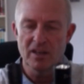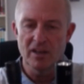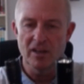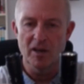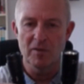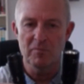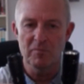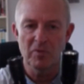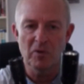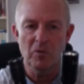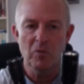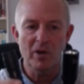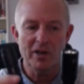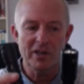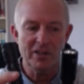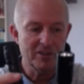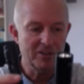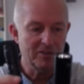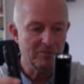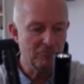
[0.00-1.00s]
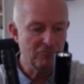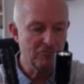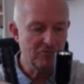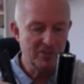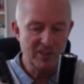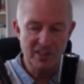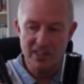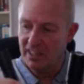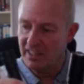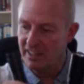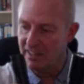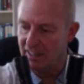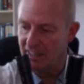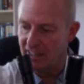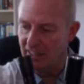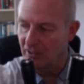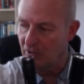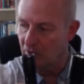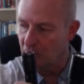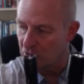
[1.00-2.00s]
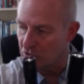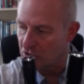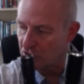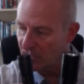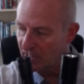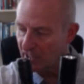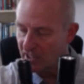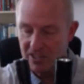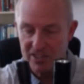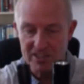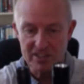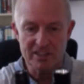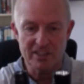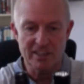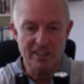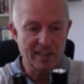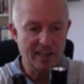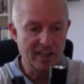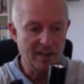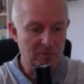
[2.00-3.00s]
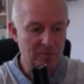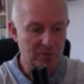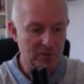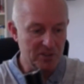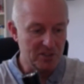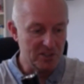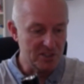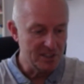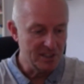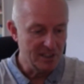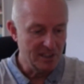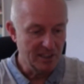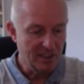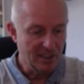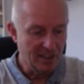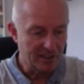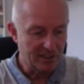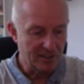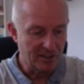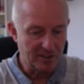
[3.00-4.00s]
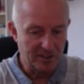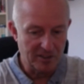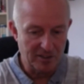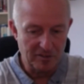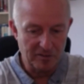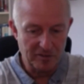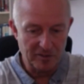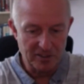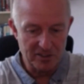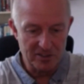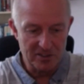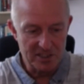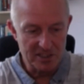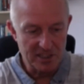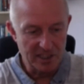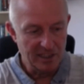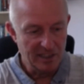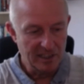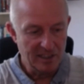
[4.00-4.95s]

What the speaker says: But one of the really neat little tricks that happens, I don't know if you can see,